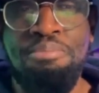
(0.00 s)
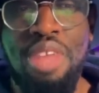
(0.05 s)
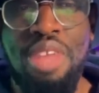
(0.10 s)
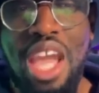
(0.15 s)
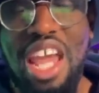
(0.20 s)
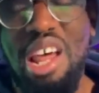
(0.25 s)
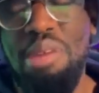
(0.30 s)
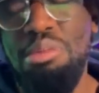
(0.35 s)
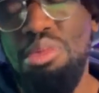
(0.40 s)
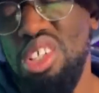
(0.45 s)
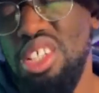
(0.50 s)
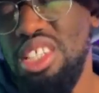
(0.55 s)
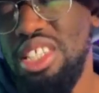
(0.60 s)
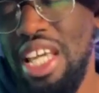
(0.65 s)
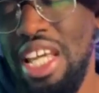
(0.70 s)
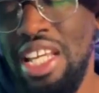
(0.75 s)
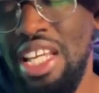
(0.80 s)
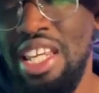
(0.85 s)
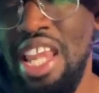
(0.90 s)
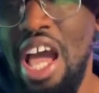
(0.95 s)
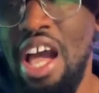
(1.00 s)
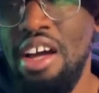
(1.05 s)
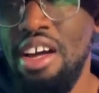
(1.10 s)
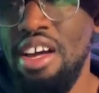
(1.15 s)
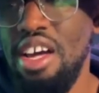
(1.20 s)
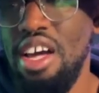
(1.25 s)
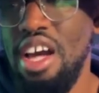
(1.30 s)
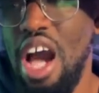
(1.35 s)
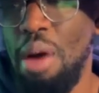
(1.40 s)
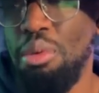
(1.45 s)
And I'm not saying that
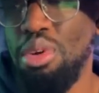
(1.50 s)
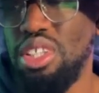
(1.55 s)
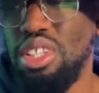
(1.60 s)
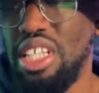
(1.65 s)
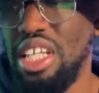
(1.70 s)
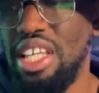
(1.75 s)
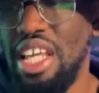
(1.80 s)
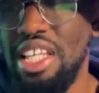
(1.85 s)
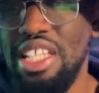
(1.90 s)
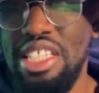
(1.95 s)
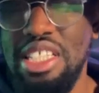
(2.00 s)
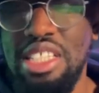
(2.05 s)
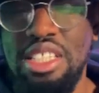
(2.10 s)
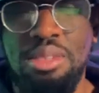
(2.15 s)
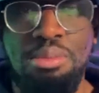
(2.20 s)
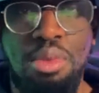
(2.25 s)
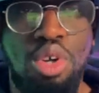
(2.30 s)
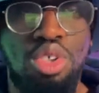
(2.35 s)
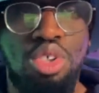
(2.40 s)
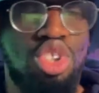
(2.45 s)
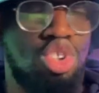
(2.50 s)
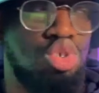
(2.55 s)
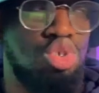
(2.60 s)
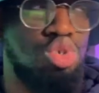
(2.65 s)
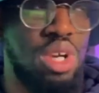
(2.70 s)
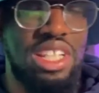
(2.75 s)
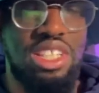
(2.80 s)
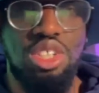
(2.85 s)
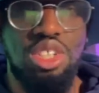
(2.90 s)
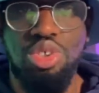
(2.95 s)
this is the most
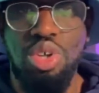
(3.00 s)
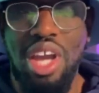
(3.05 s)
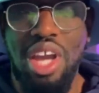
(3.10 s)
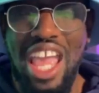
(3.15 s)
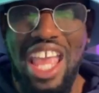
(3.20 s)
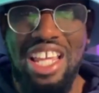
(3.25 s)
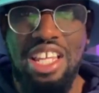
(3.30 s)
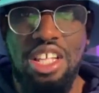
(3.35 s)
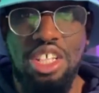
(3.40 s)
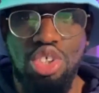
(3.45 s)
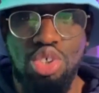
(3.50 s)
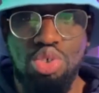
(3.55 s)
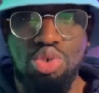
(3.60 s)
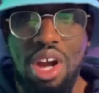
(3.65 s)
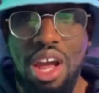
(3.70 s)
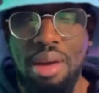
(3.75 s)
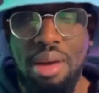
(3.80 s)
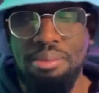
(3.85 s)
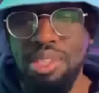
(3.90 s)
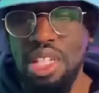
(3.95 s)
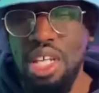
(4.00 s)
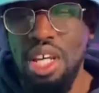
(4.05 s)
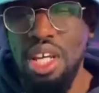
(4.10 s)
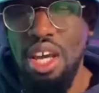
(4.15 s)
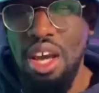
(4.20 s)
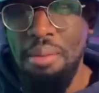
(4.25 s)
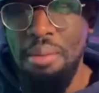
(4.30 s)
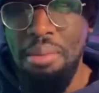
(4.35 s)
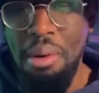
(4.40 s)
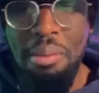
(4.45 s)
craziest or heinous crimes.
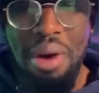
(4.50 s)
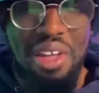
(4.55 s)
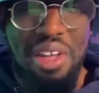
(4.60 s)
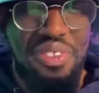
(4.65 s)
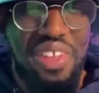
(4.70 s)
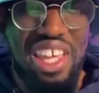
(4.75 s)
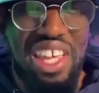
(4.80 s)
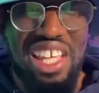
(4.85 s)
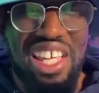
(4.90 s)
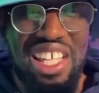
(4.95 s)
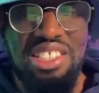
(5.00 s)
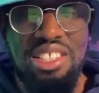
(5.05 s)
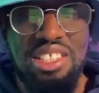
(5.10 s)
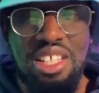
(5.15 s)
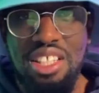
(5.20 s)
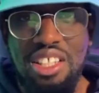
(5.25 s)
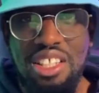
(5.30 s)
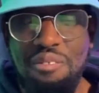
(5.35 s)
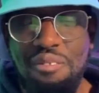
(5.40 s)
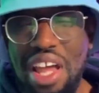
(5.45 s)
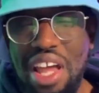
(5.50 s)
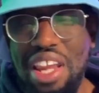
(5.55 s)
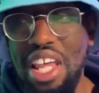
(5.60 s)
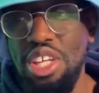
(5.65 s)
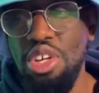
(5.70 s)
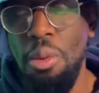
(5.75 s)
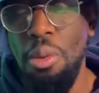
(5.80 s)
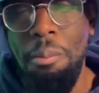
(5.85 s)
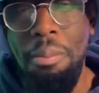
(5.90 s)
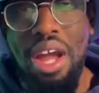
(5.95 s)
But my thing is the fact that
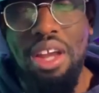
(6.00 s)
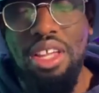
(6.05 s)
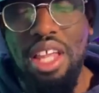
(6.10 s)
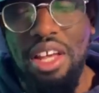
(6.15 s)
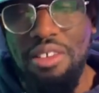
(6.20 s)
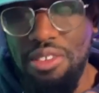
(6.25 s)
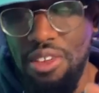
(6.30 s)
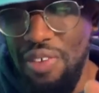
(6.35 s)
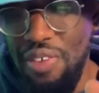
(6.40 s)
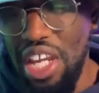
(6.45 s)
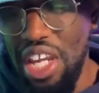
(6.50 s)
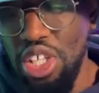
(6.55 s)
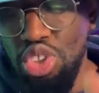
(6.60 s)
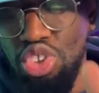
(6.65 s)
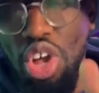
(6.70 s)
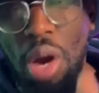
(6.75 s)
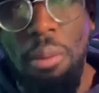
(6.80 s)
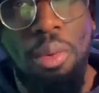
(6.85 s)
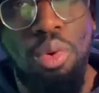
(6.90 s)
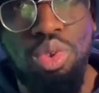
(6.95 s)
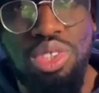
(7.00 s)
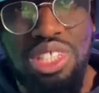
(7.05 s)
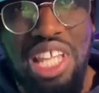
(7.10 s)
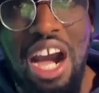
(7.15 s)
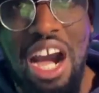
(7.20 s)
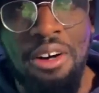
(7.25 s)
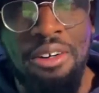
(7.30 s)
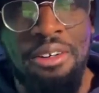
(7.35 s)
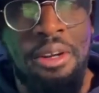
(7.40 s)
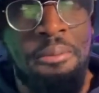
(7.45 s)
you doubled
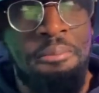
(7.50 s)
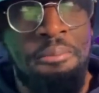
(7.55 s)
down